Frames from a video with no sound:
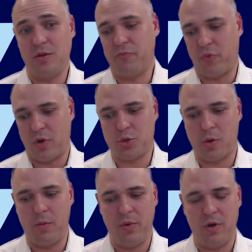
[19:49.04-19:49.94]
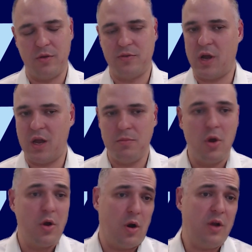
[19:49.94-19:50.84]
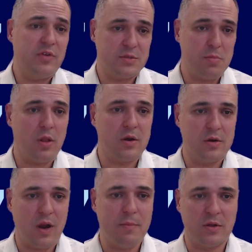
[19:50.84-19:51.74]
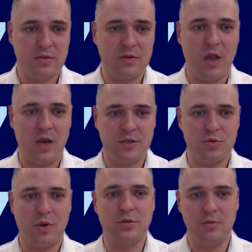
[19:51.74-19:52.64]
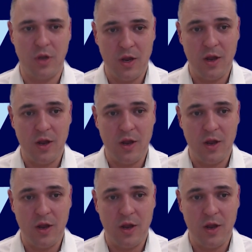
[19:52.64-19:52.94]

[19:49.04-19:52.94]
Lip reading: for a shorter period of time, or even smaller amounts of cash as well. So